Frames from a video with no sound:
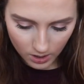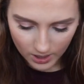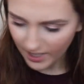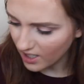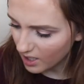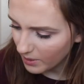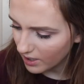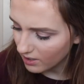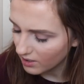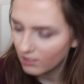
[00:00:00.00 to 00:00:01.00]
Did I talk
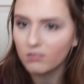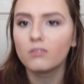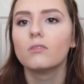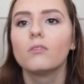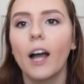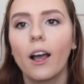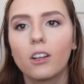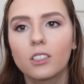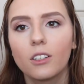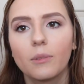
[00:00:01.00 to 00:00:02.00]
about, I
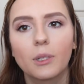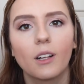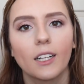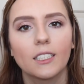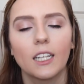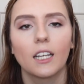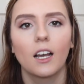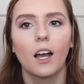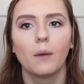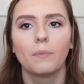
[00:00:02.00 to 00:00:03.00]
also am collecting,
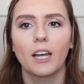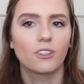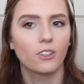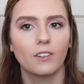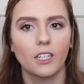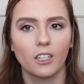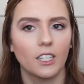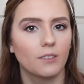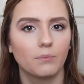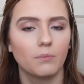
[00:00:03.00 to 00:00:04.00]
I don't know if I
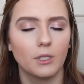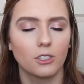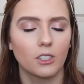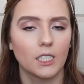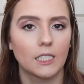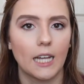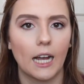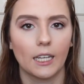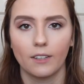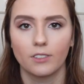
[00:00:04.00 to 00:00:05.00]
already mentioned this
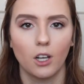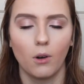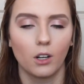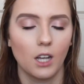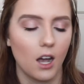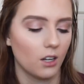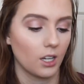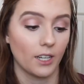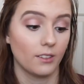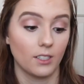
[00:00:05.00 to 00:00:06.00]
stack. If so, I'll
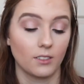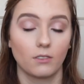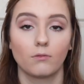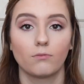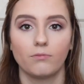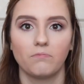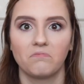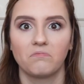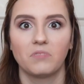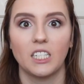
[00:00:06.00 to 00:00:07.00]
cut this
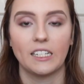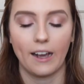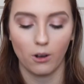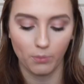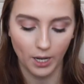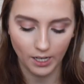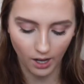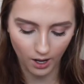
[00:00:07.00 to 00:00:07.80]
scene out, but